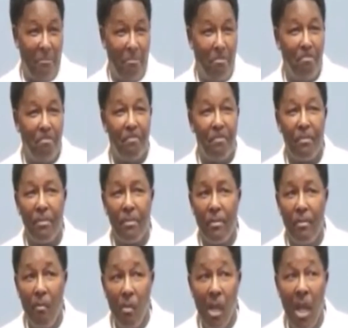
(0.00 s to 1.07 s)
them.
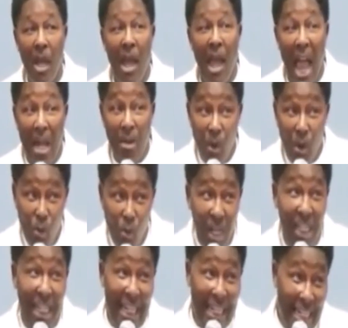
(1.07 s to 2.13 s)
And we
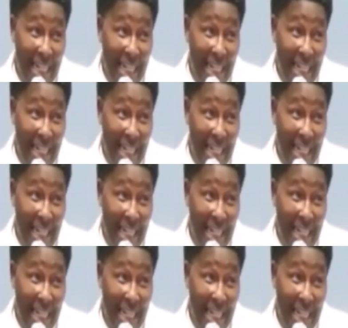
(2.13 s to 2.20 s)
really